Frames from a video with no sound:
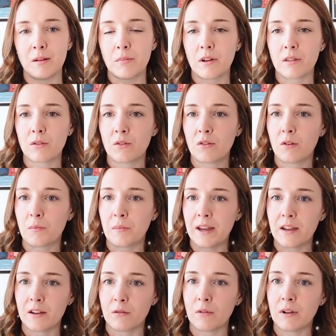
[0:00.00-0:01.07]
but I thought it would
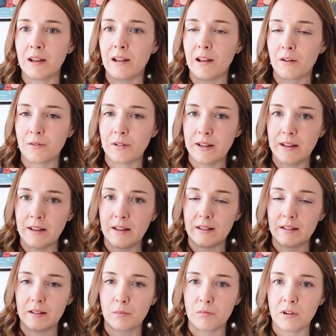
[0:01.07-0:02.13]
make a really lovely
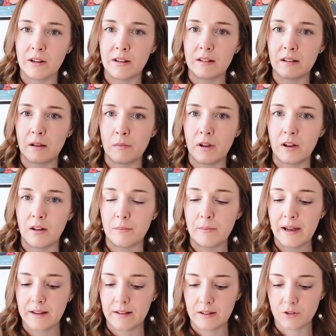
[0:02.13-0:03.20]
spring summer
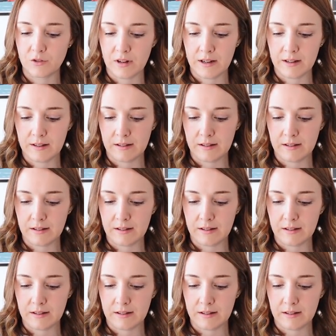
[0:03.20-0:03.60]
maxi dress.